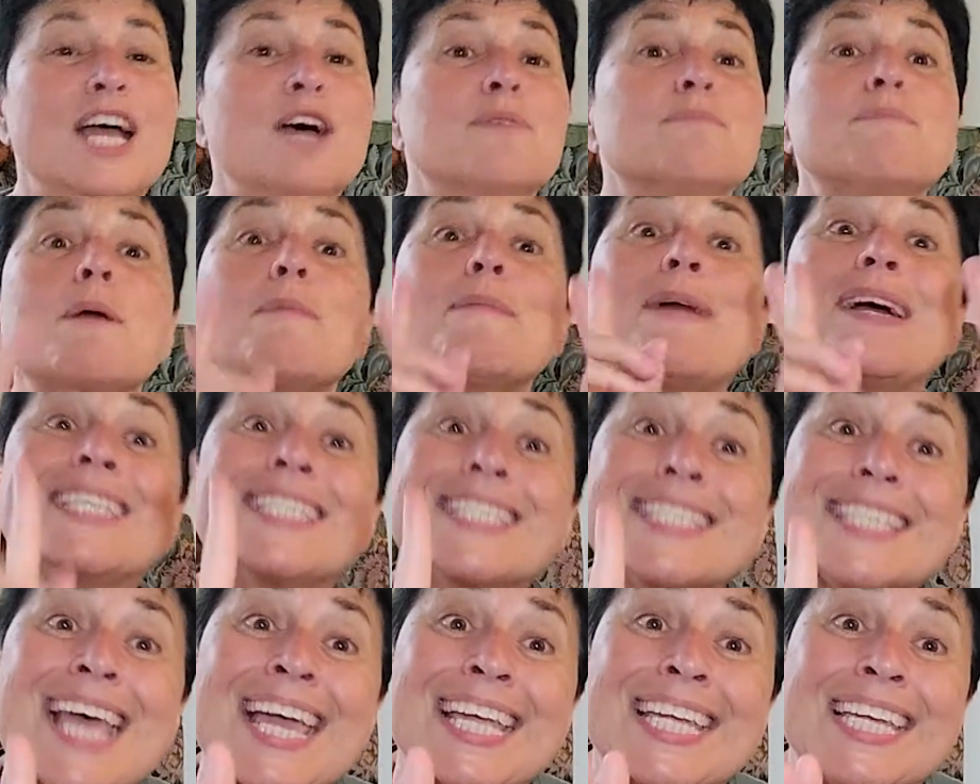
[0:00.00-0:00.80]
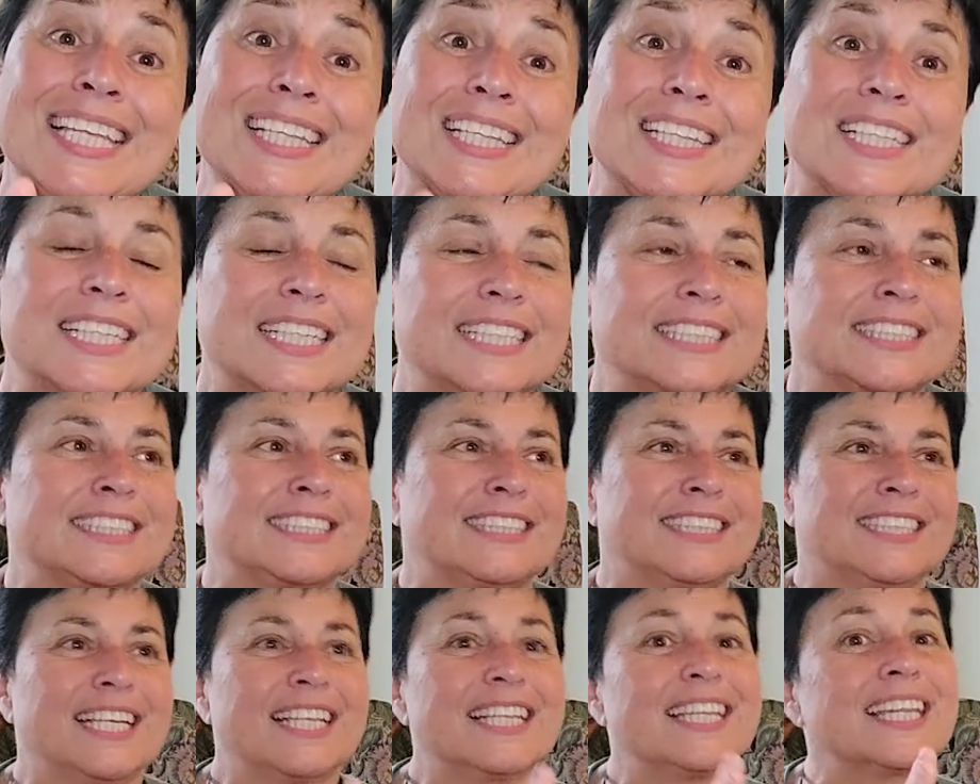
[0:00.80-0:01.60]
But my second
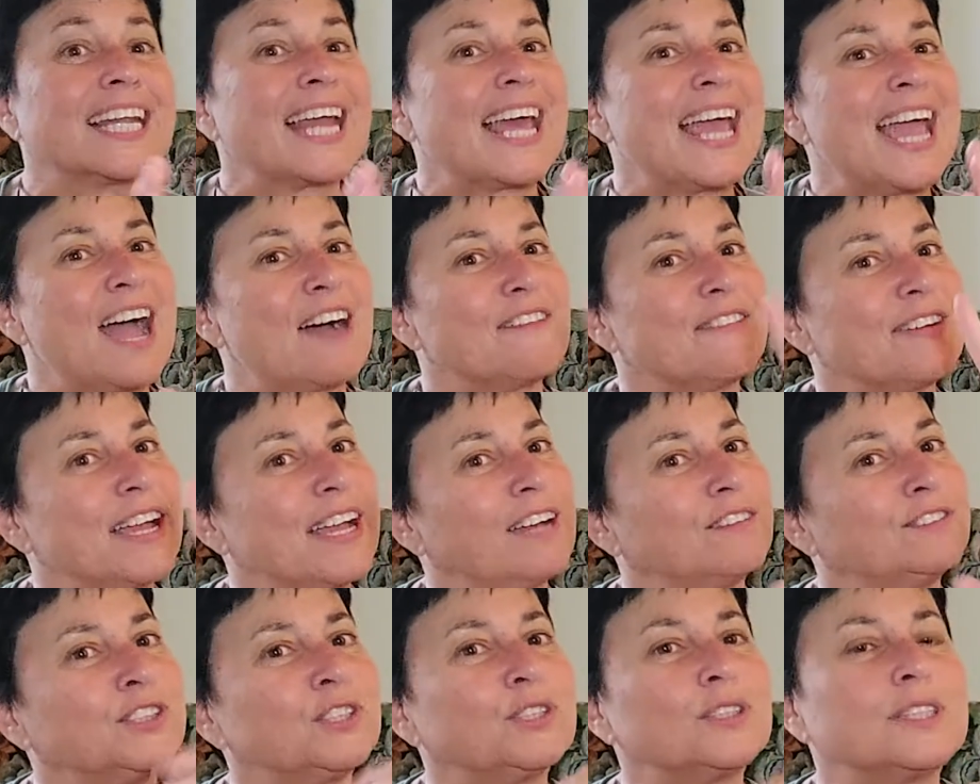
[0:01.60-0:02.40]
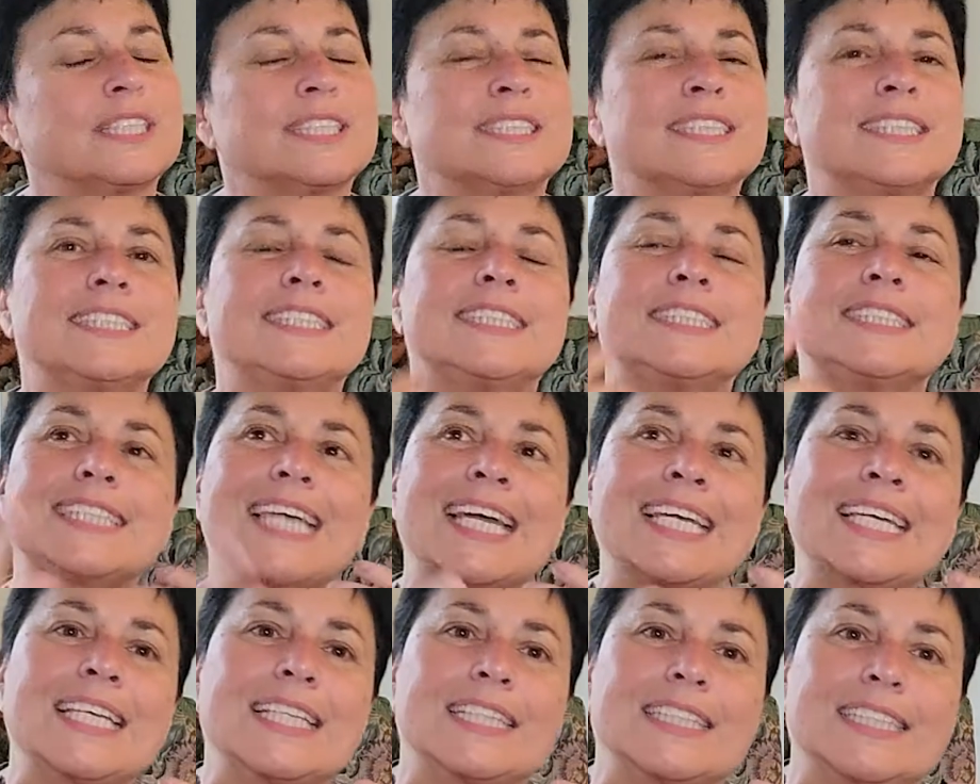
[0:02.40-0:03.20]
list that I have 2 lists. The
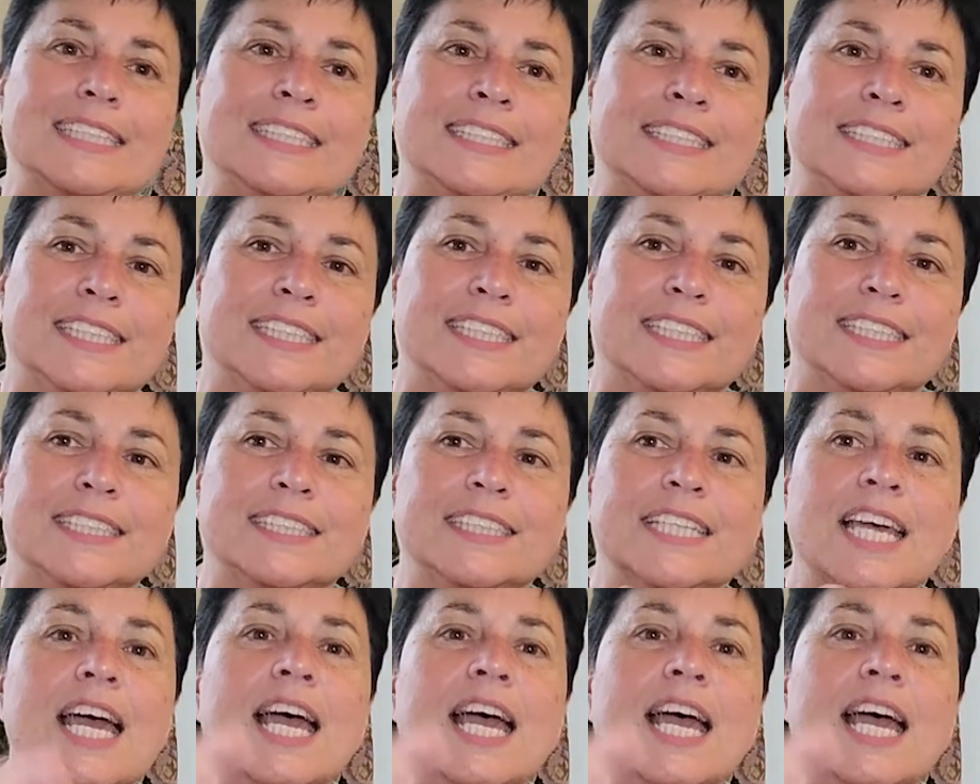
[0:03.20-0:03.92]
second list is